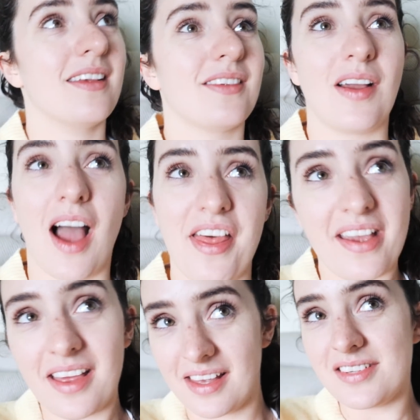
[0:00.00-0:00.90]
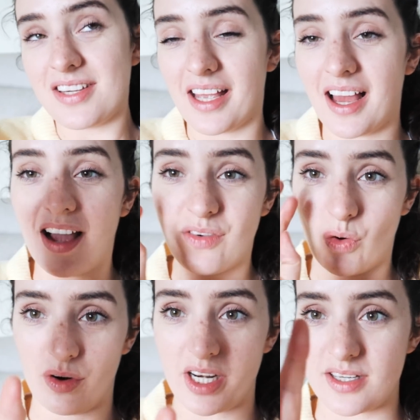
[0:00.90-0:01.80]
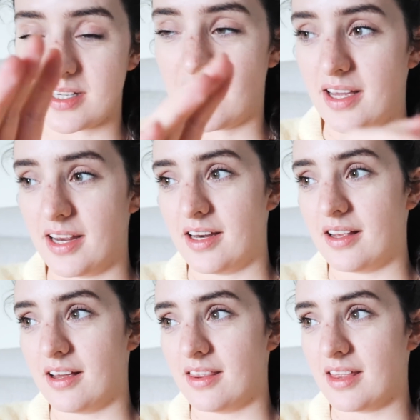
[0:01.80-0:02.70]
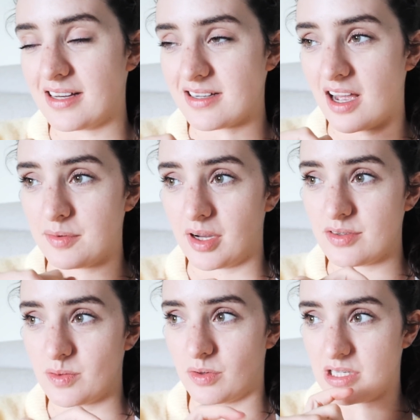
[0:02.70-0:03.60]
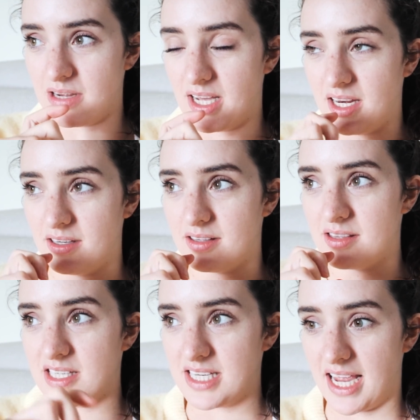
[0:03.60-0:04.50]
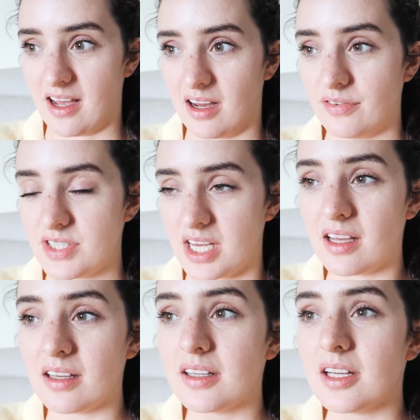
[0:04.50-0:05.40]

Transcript: So I think this year I've already decided that I'm going to watch Love Island the day after.